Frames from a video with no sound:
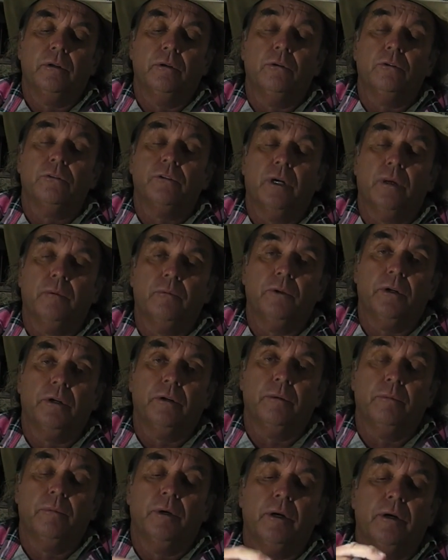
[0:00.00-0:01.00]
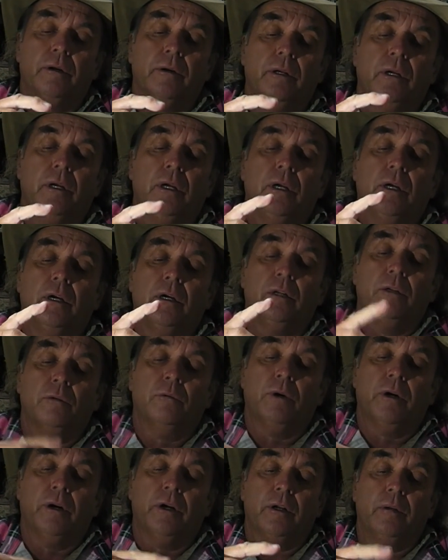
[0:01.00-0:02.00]
or somewhere remote, and you're
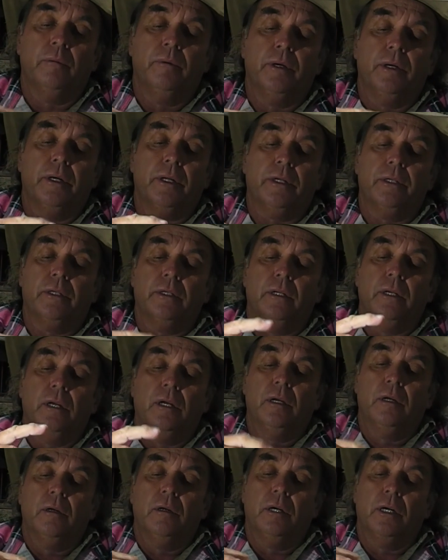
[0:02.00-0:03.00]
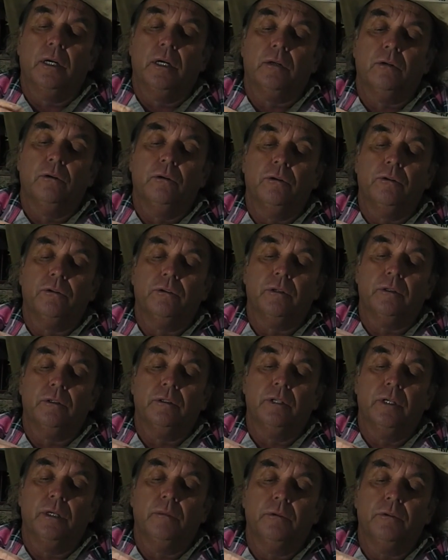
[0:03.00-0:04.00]
worried about it causing
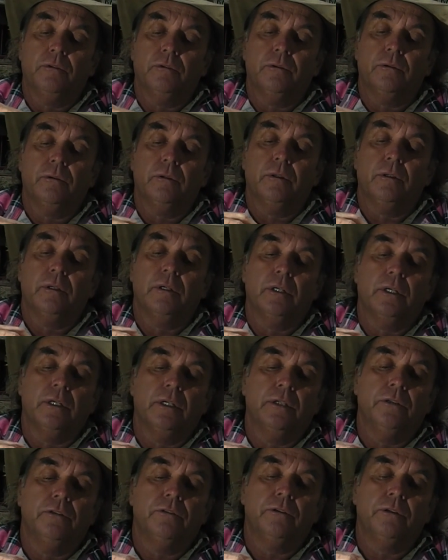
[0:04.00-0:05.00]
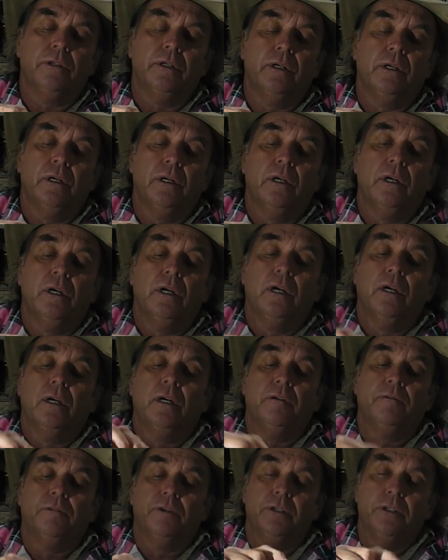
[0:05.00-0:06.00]
damage or injury,
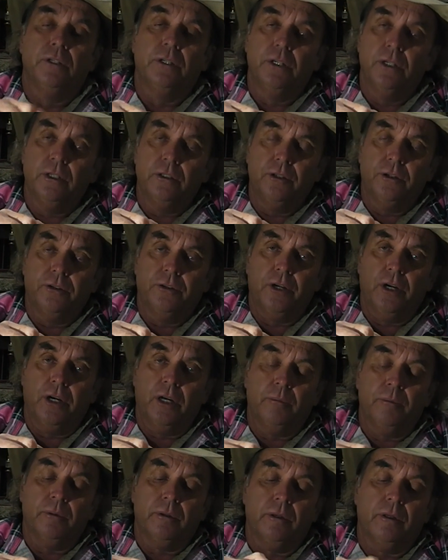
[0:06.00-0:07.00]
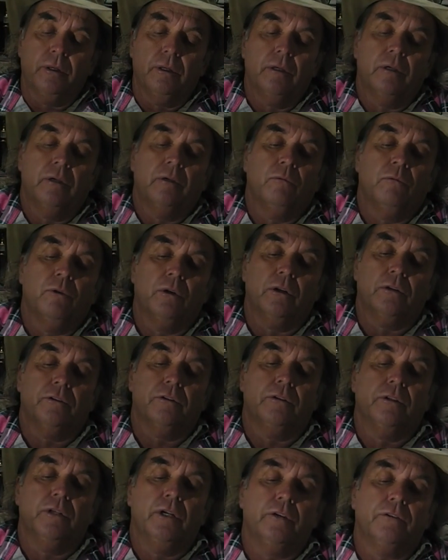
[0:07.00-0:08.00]
if you need to tape it, what I
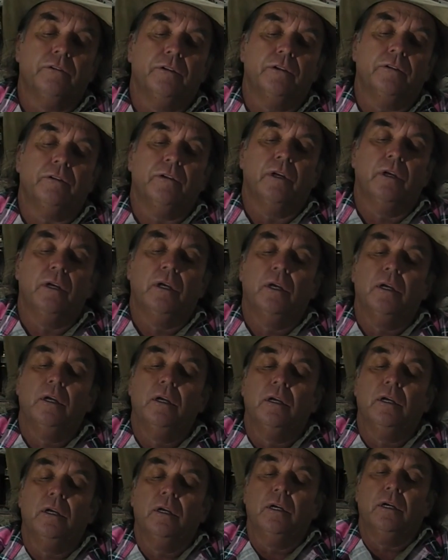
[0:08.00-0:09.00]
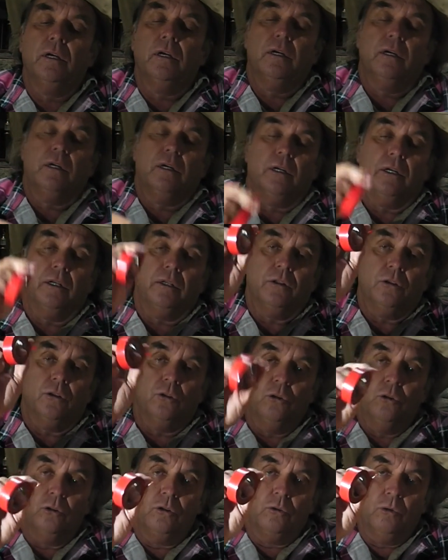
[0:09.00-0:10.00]
suggest is get the
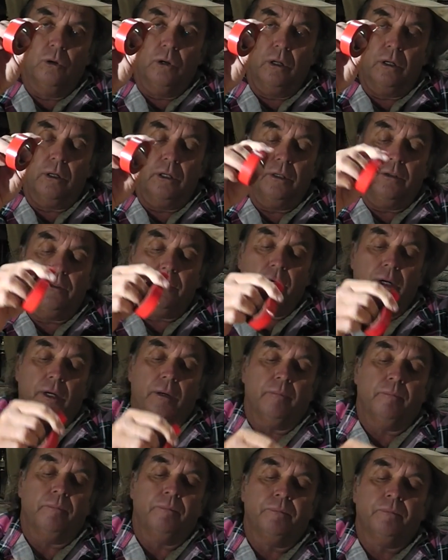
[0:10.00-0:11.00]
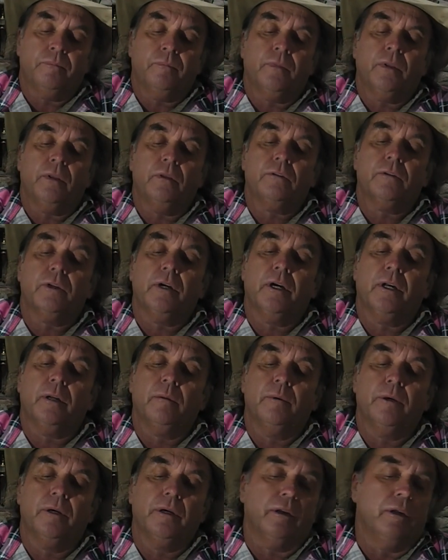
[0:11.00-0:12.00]
good quality tape, start
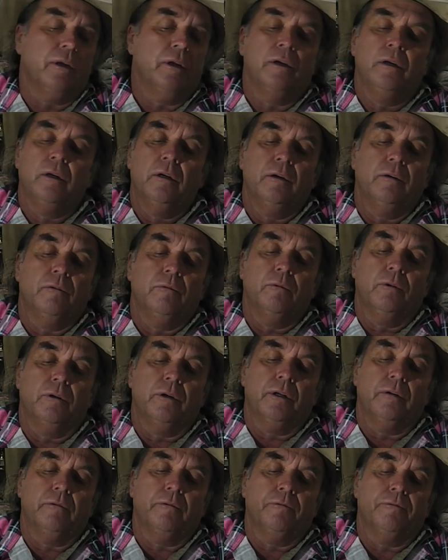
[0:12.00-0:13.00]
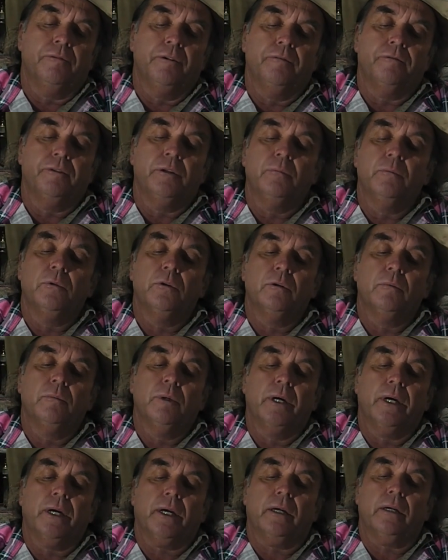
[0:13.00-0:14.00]
about whatever 50mm
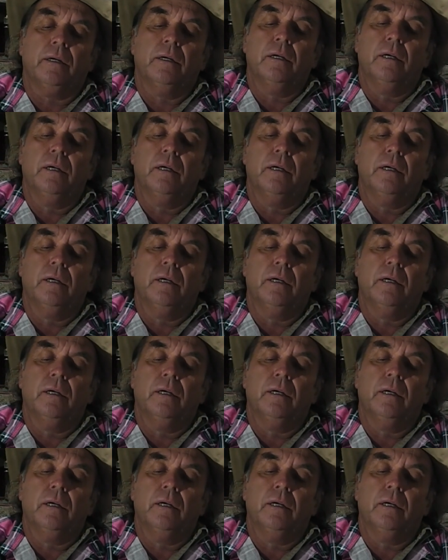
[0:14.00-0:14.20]
back,